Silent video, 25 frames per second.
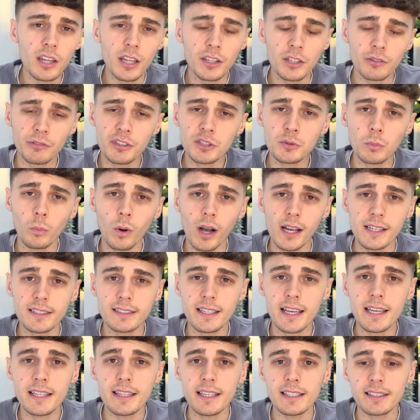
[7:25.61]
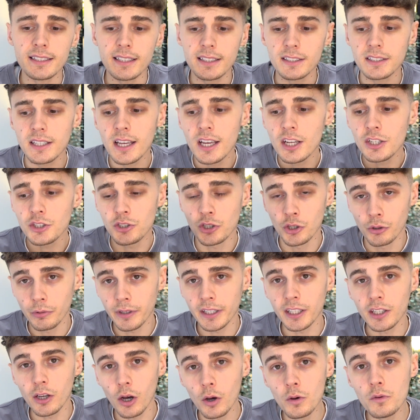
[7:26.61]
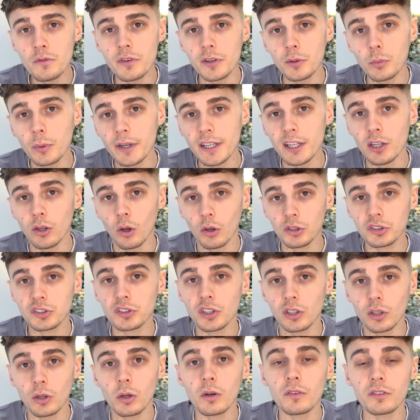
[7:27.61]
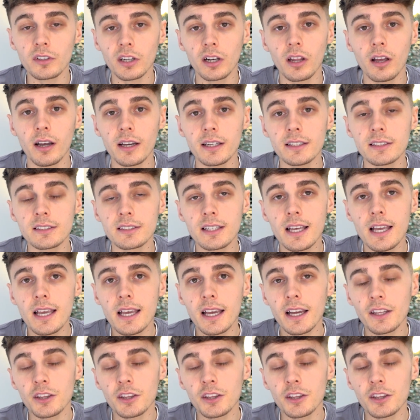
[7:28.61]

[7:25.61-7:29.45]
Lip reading: And the reason why I say this is during COVID, we lost a lot of clients.